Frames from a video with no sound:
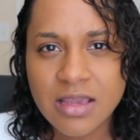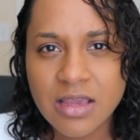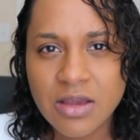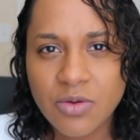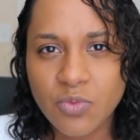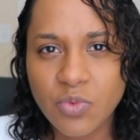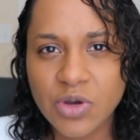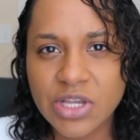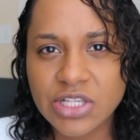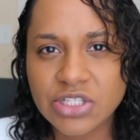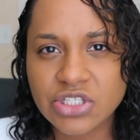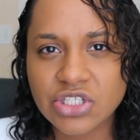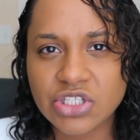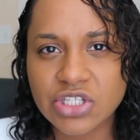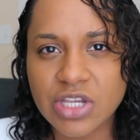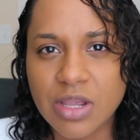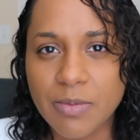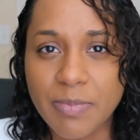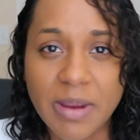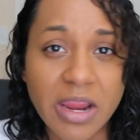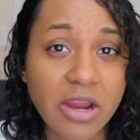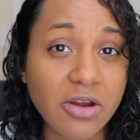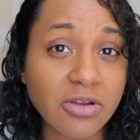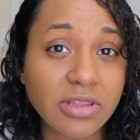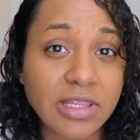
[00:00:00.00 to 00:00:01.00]
which
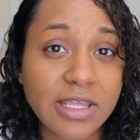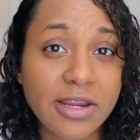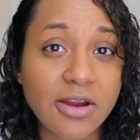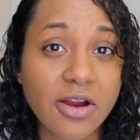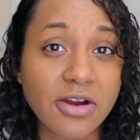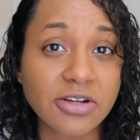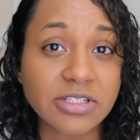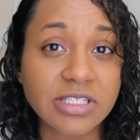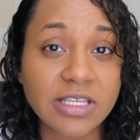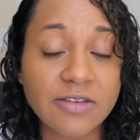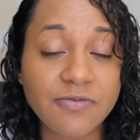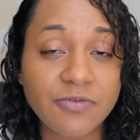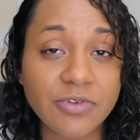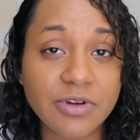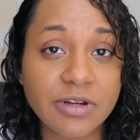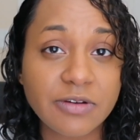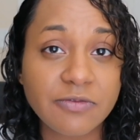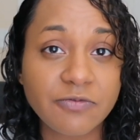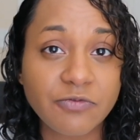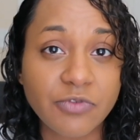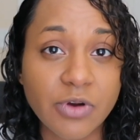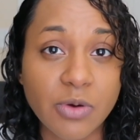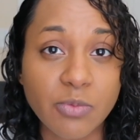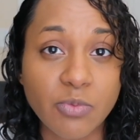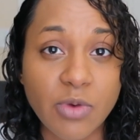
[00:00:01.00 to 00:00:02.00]
apparently are
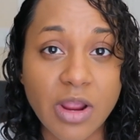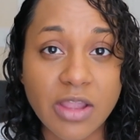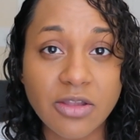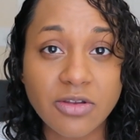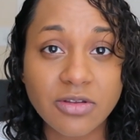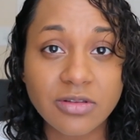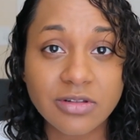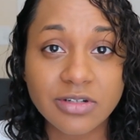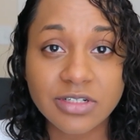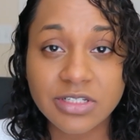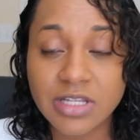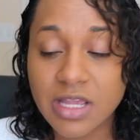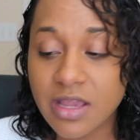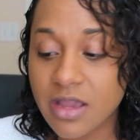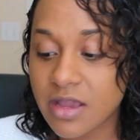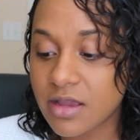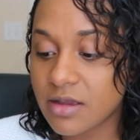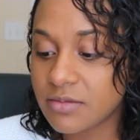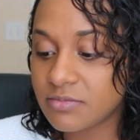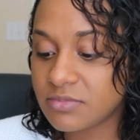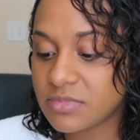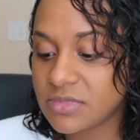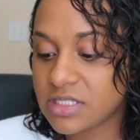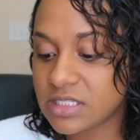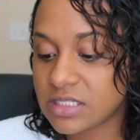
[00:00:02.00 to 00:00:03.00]
different from regular
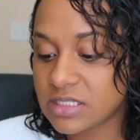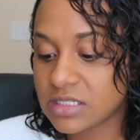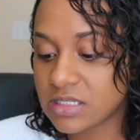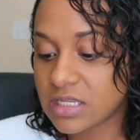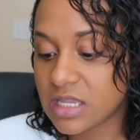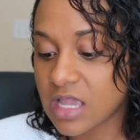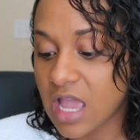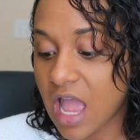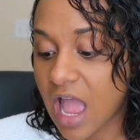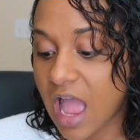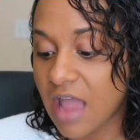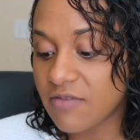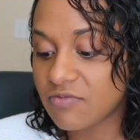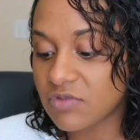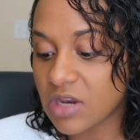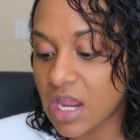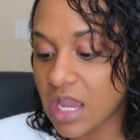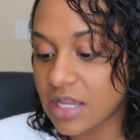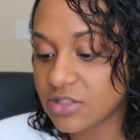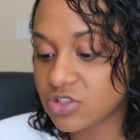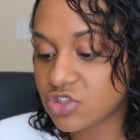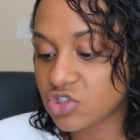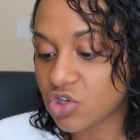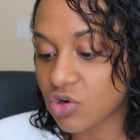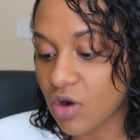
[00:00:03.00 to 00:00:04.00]
Tums. I've
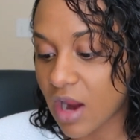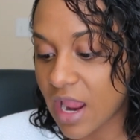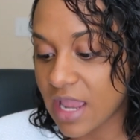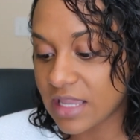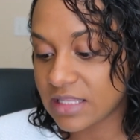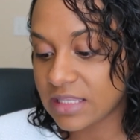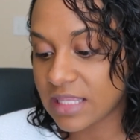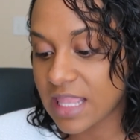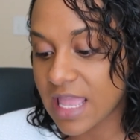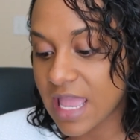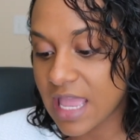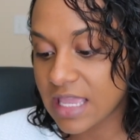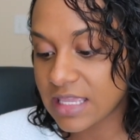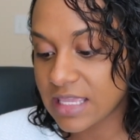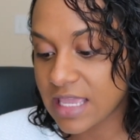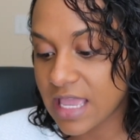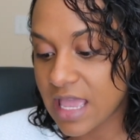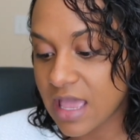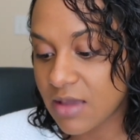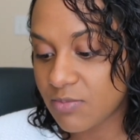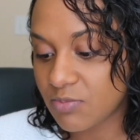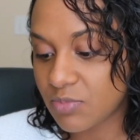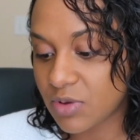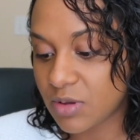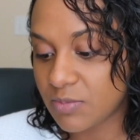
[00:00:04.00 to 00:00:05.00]
not tried that
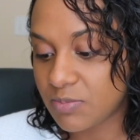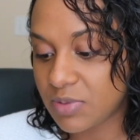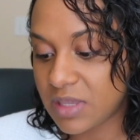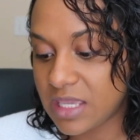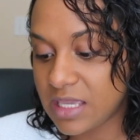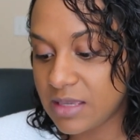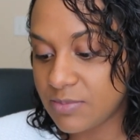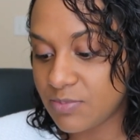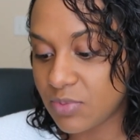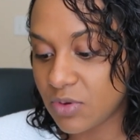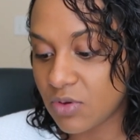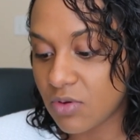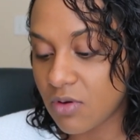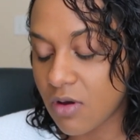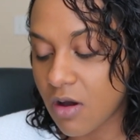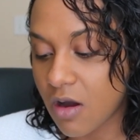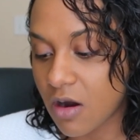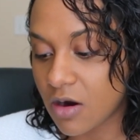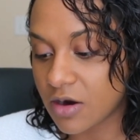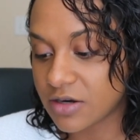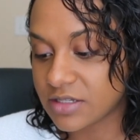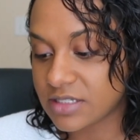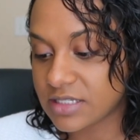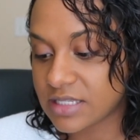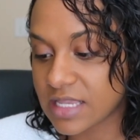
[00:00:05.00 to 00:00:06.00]
yet, but people
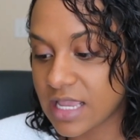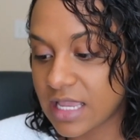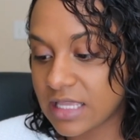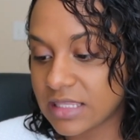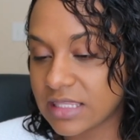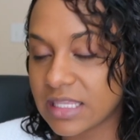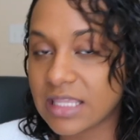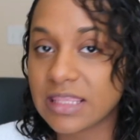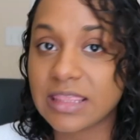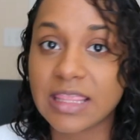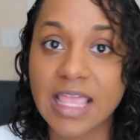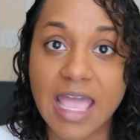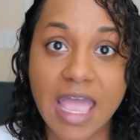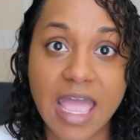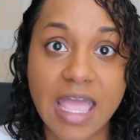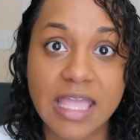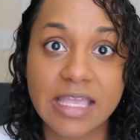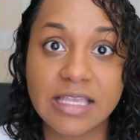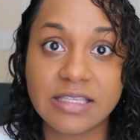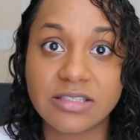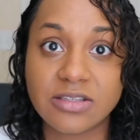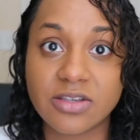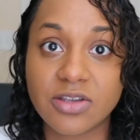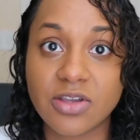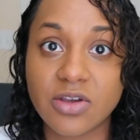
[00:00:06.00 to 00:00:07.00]
are saying that
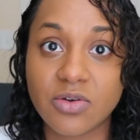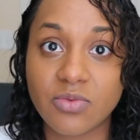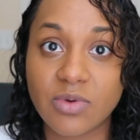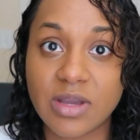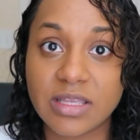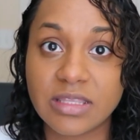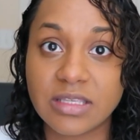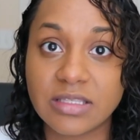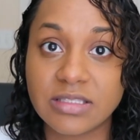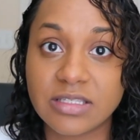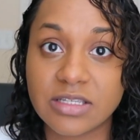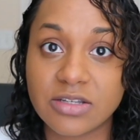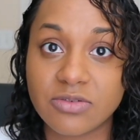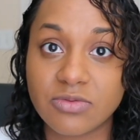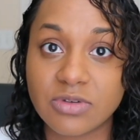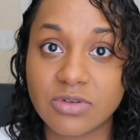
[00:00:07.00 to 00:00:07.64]
that is a good way to deal